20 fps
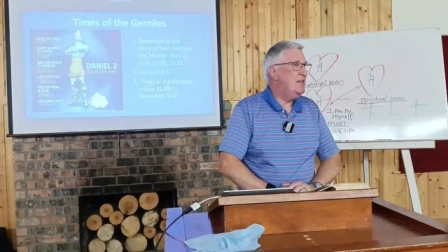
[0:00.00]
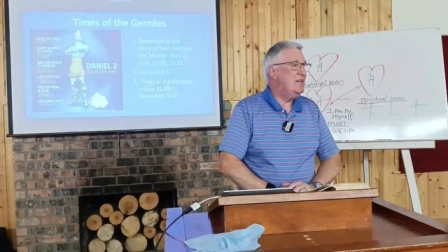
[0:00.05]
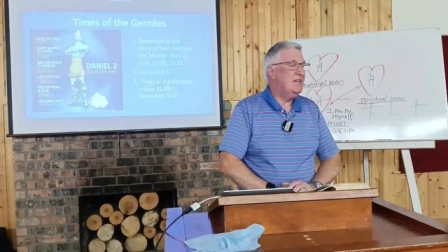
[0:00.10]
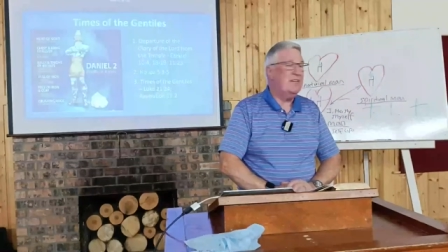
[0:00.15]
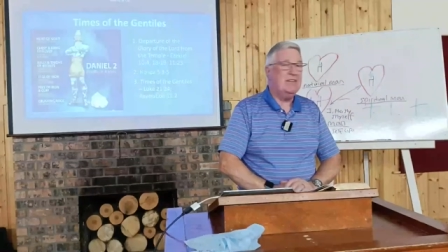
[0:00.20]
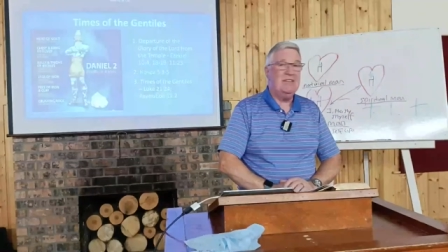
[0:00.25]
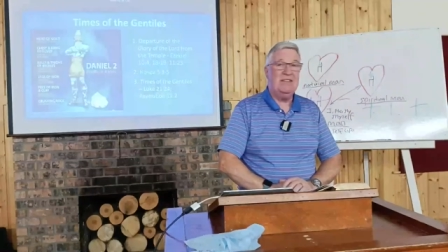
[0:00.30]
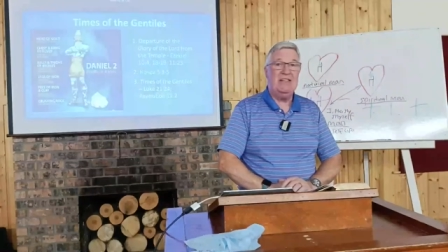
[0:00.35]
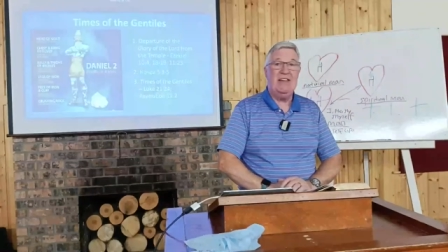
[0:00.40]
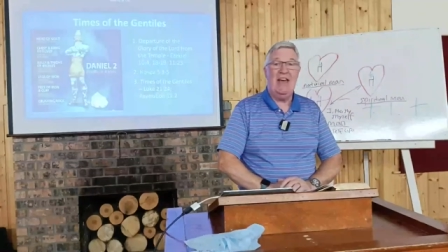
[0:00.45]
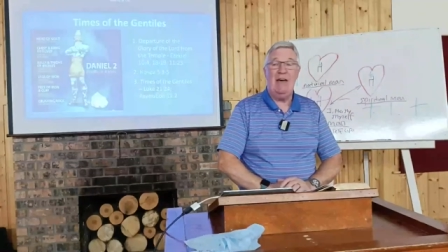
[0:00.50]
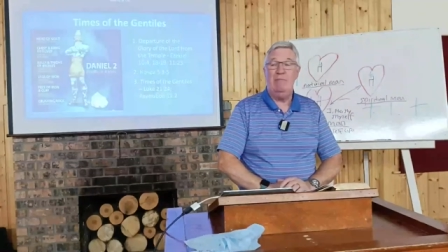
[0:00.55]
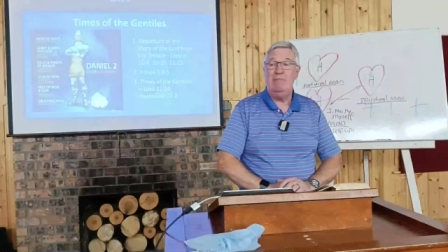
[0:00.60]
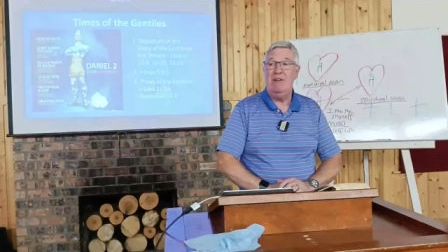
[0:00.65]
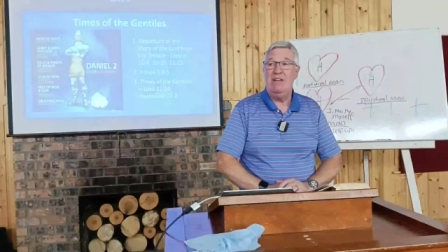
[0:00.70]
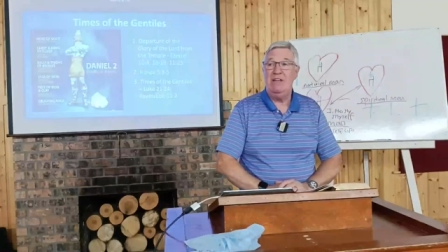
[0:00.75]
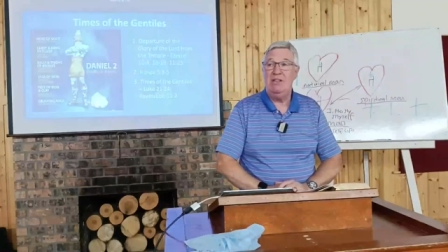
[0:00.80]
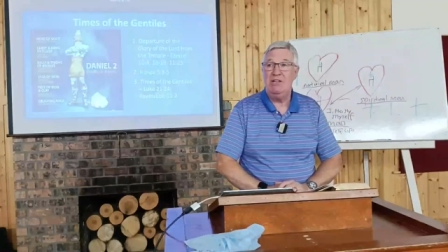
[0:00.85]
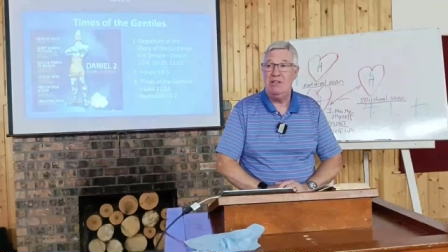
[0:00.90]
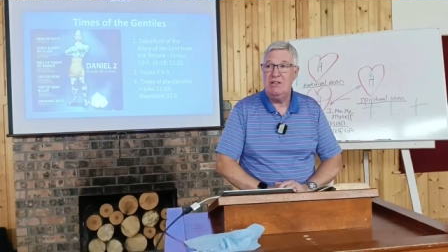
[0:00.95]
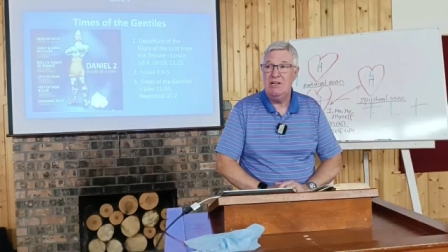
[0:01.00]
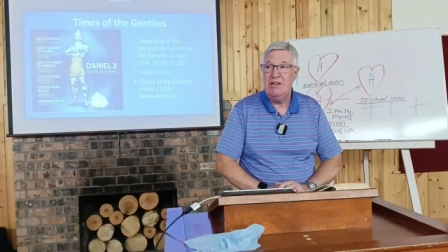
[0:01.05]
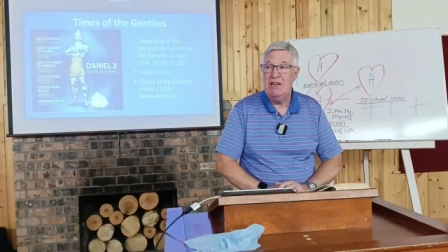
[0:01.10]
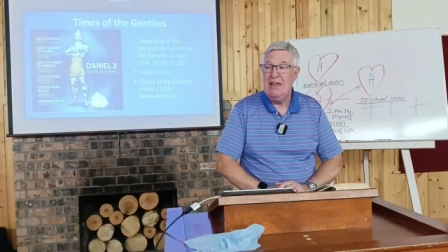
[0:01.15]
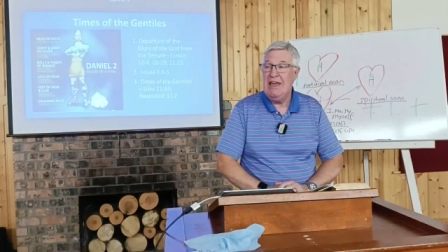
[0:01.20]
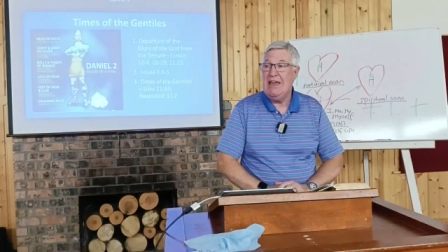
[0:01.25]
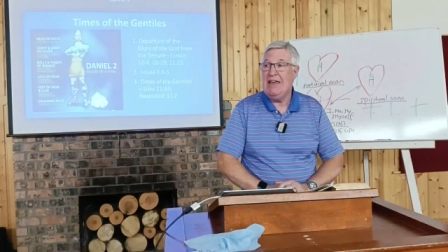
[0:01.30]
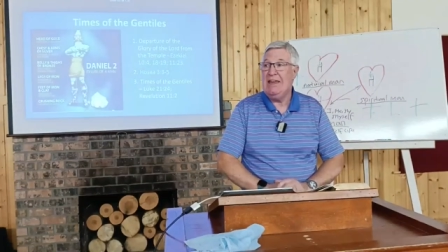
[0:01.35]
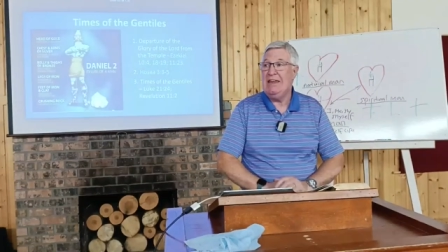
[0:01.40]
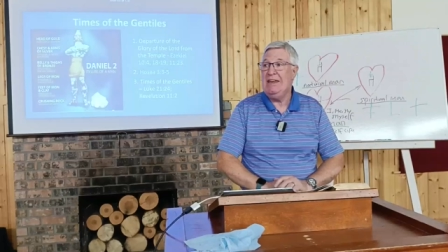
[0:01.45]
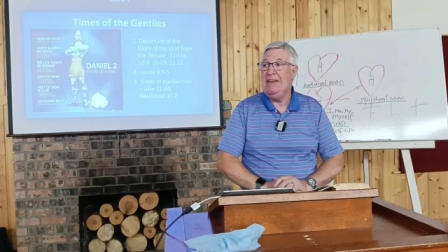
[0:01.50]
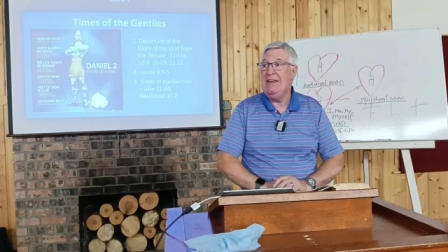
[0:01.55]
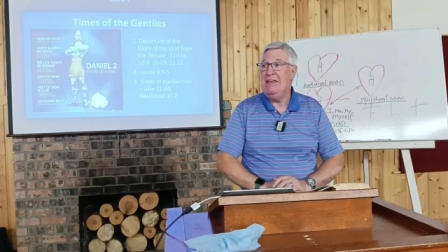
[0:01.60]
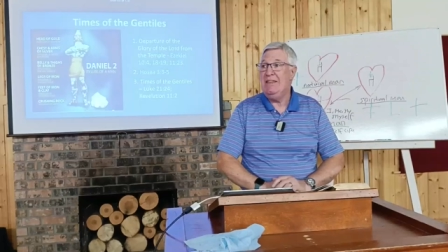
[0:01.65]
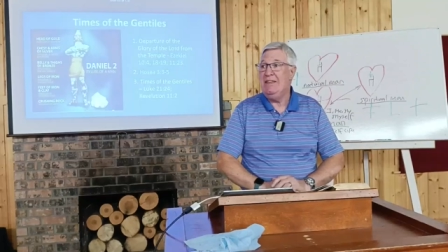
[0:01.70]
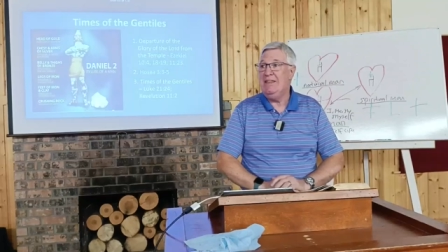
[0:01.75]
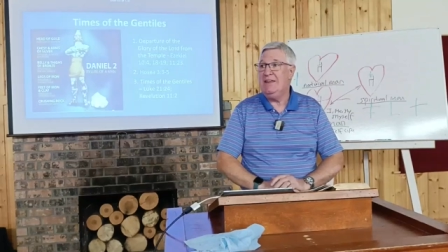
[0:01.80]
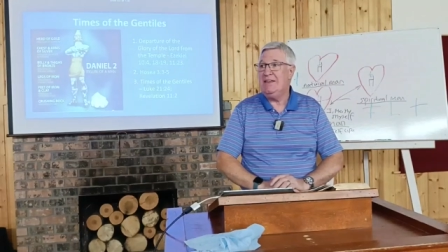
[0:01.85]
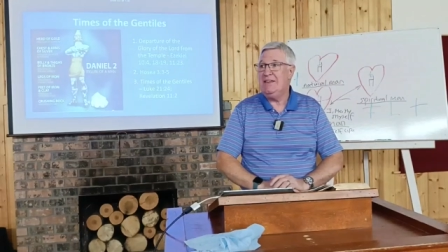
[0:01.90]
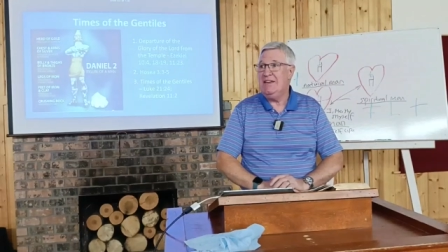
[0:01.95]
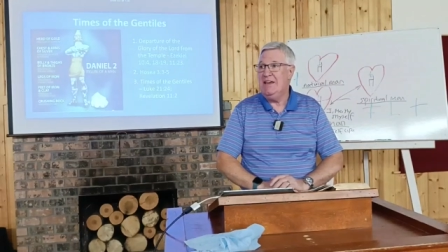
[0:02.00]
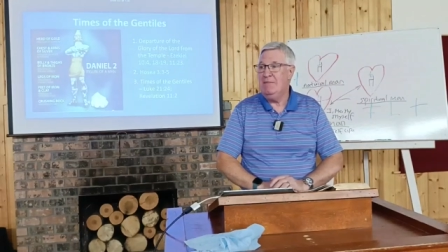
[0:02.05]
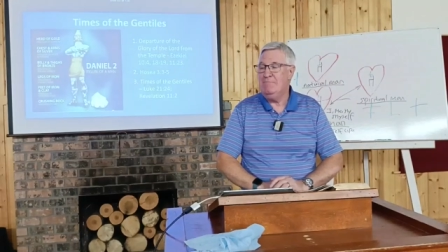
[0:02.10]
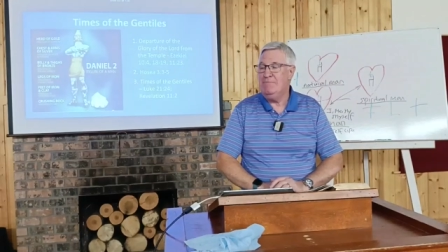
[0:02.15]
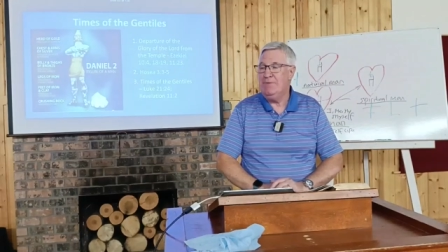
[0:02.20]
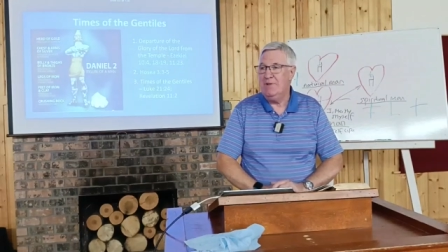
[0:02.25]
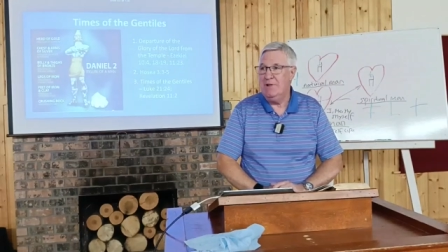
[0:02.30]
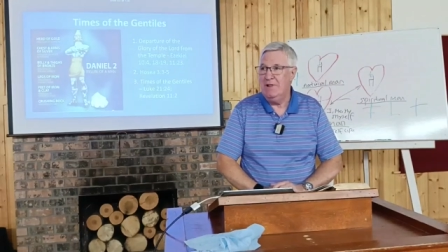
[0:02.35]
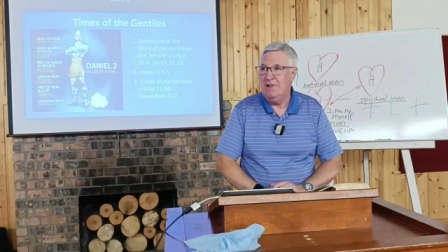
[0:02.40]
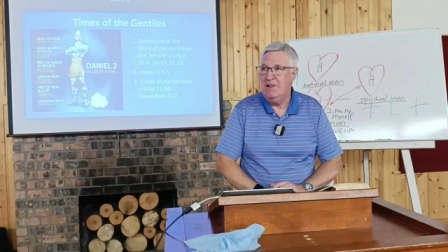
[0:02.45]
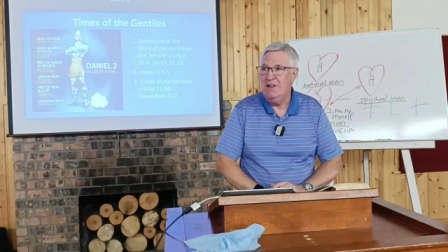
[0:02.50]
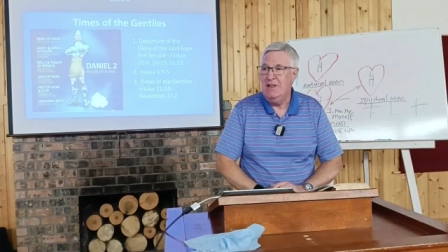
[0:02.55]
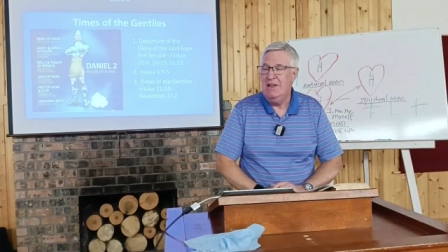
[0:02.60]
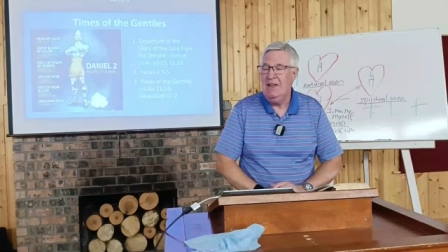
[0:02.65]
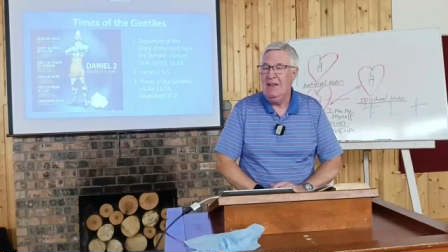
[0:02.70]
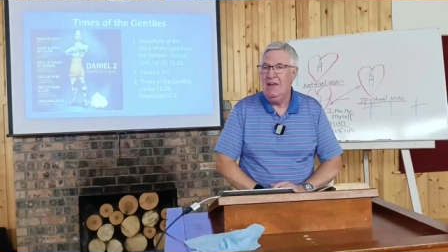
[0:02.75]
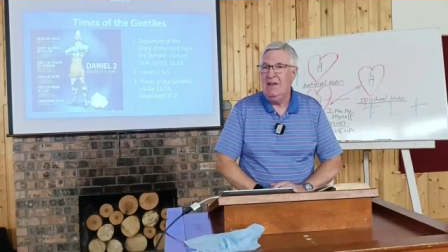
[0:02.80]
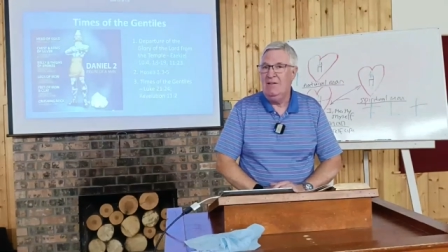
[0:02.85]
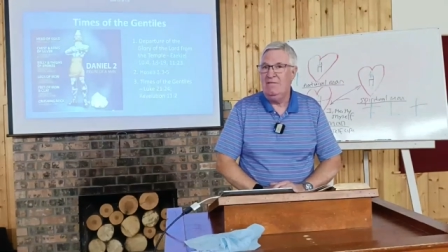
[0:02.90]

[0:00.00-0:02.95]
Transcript: is established in the temple,